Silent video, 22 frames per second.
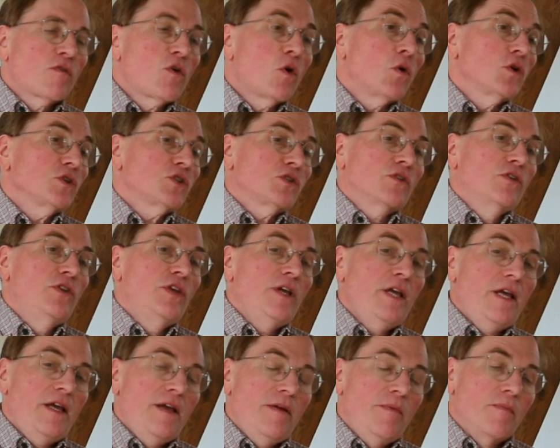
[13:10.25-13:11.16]
of course,
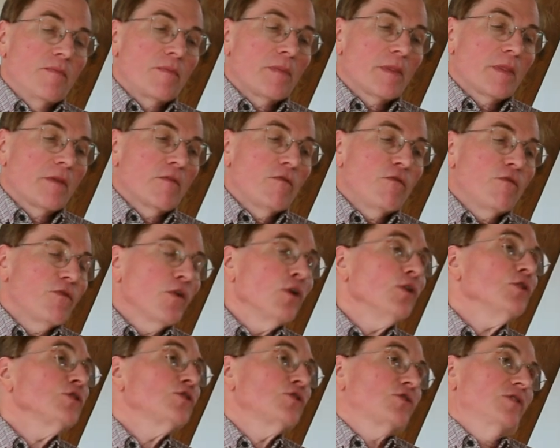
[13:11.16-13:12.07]
the
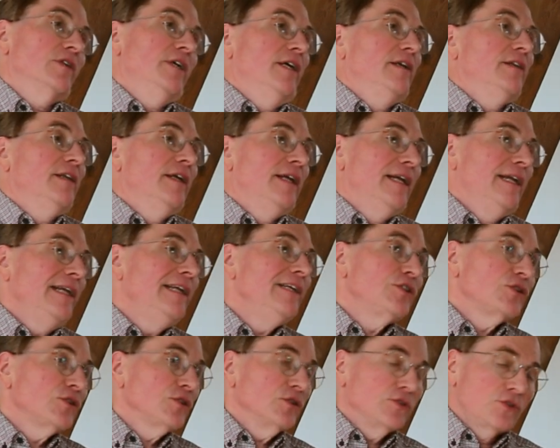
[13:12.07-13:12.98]
first thing that
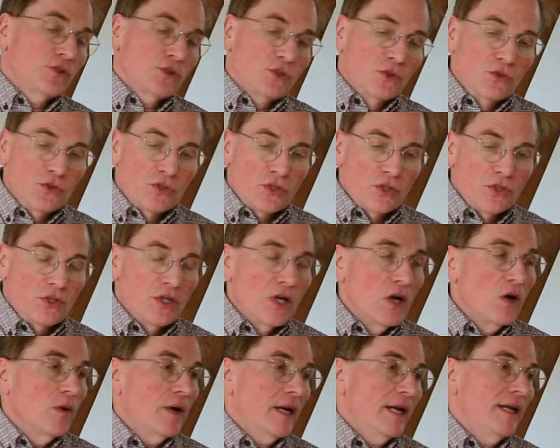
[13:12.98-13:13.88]
any sh student
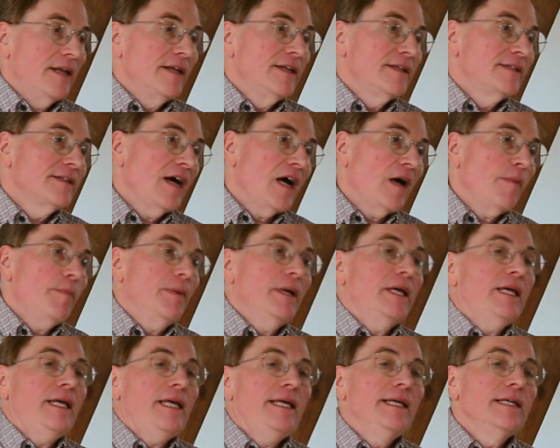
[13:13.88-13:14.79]
should know on any
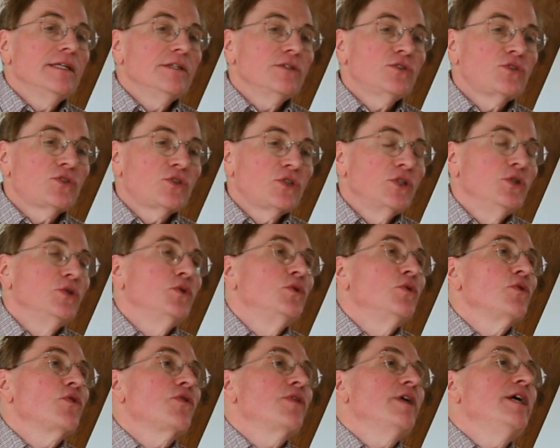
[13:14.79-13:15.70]
topic is
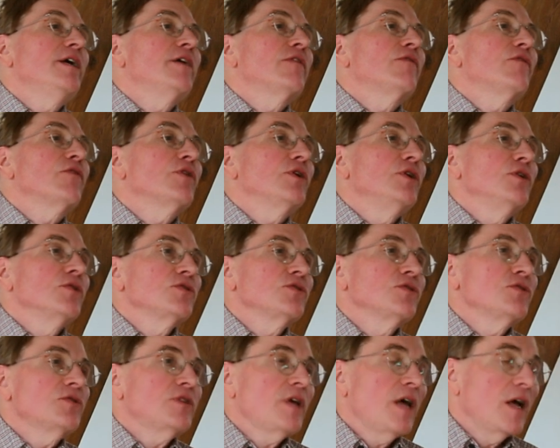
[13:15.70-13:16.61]
to think for
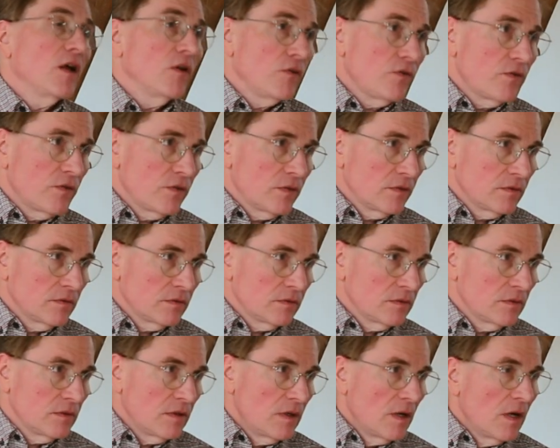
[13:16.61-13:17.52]
yourself,
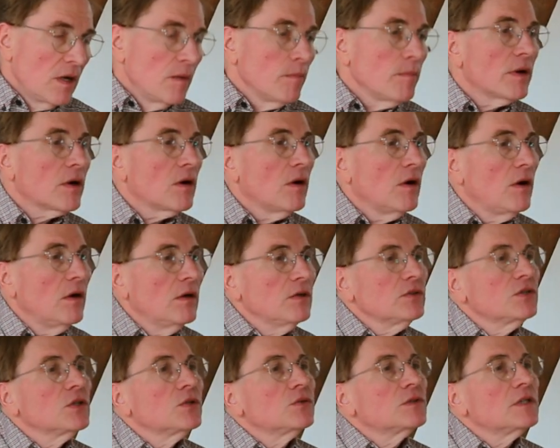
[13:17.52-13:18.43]
but
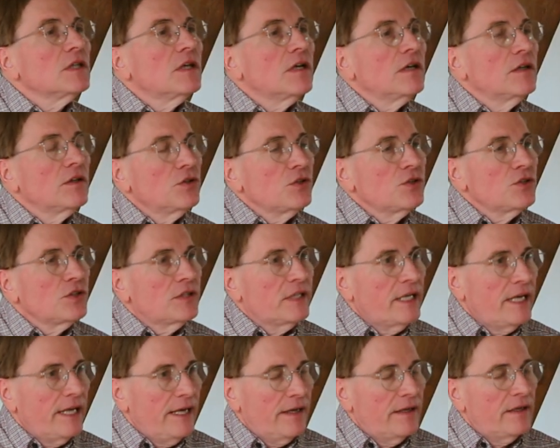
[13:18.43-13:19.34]
also to
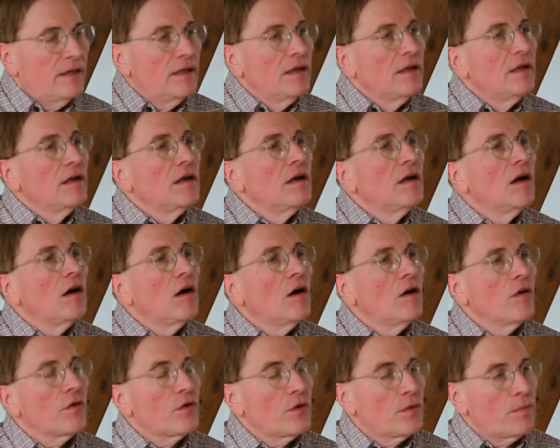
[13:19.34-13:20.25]
understand
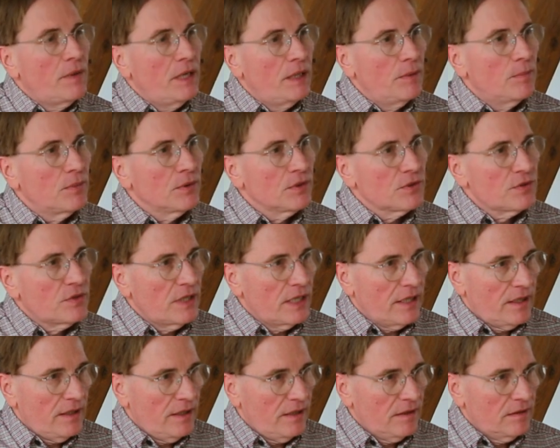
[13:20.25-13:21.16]
other
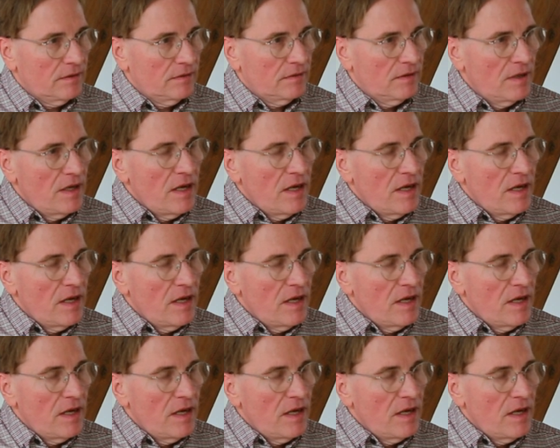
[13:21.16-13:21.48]
people's thinking.